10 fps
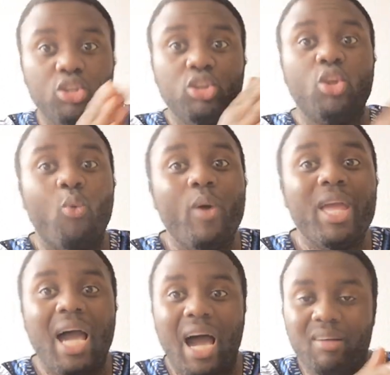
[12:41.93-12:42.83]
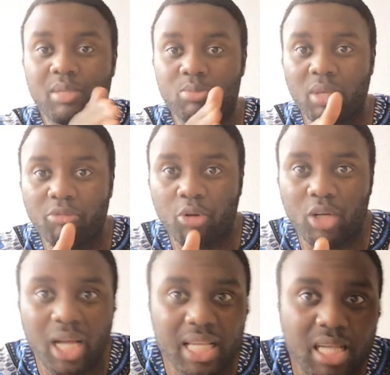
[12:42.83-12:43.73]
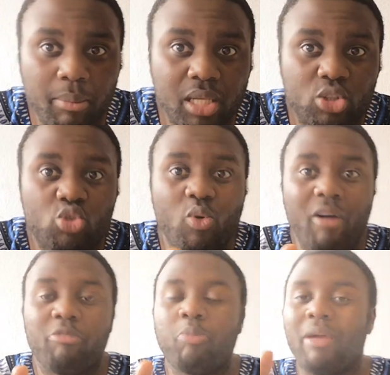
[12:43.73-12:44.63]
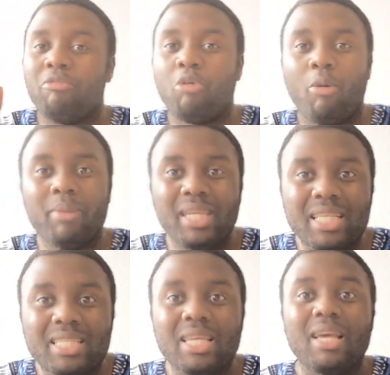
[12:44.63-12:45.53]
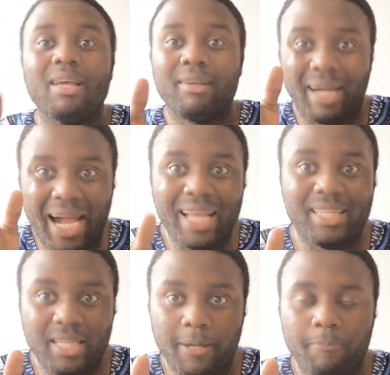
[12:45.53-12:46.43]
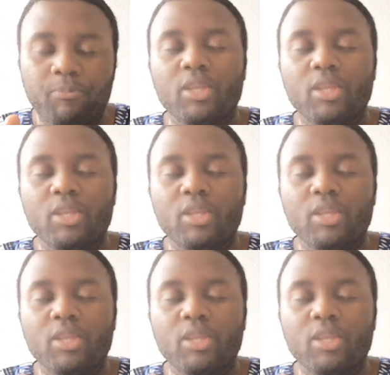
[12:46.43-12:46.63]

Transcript: the way I've been speaking for the last 12.4 minutes right here.